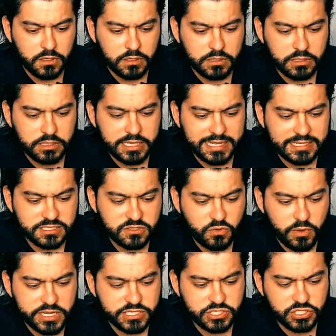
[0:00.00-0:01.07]
Next
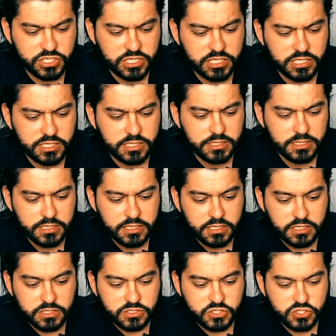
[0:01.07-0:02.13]
question,
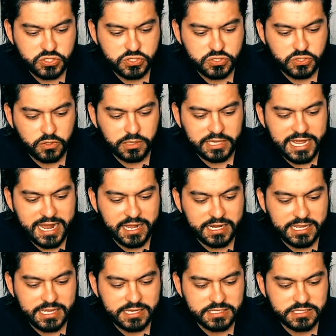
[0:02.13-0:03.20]

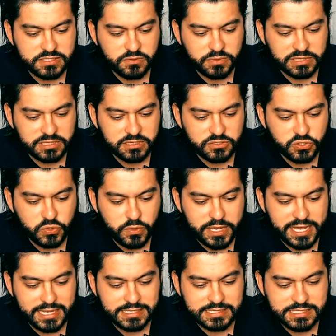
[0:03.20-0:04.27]
Solarix with 2
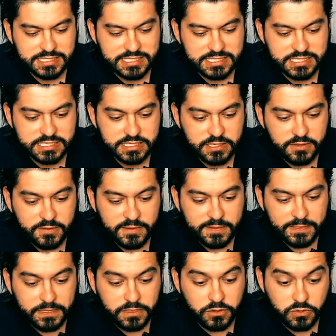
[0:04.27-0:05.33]
X's.
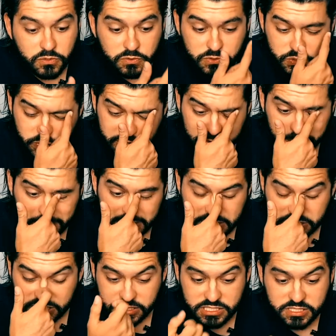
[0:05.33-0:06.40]
Do you treat
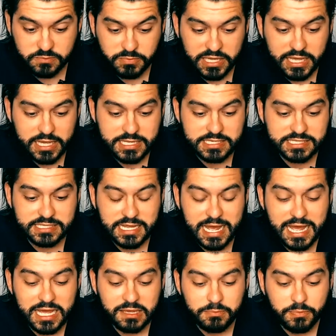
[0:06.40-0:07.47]
patients via
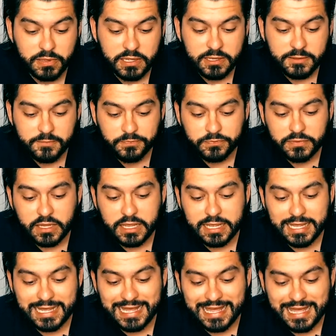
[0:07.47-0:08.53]
Skype?
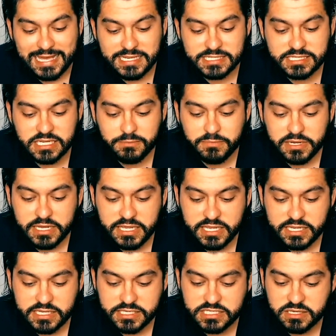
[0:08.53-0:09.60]
In case somebody
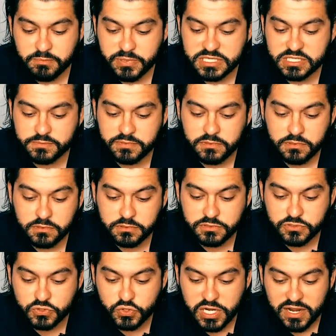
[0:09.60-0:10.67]
is impossible
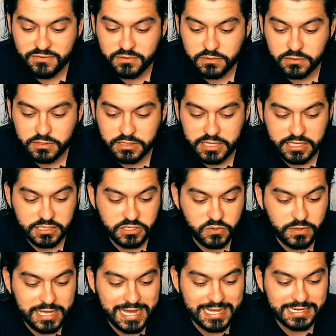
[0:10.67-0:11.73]
to travel, can you
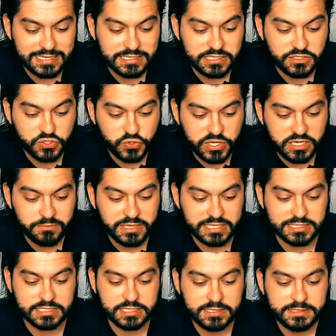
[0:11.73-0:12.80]
guide a treatment?